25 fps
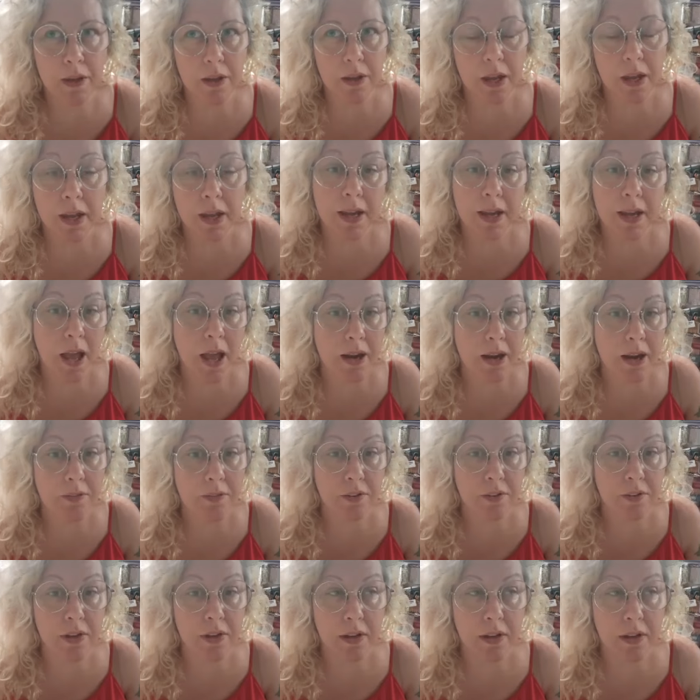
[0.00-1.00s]
it
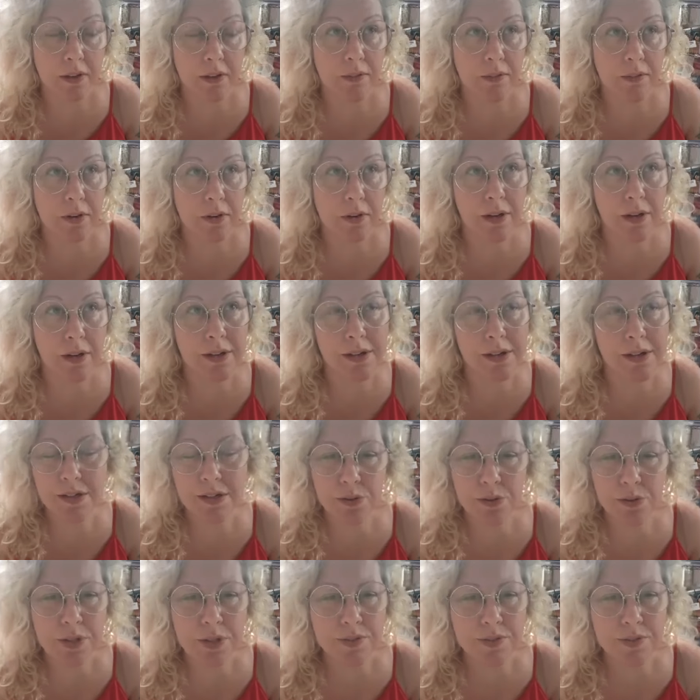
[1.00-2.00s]
doesn't
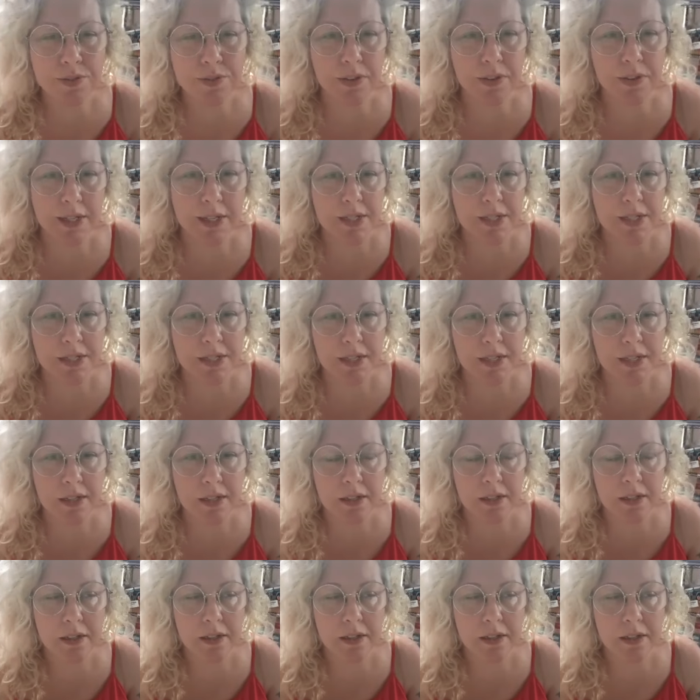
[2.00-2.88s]
always feel easy.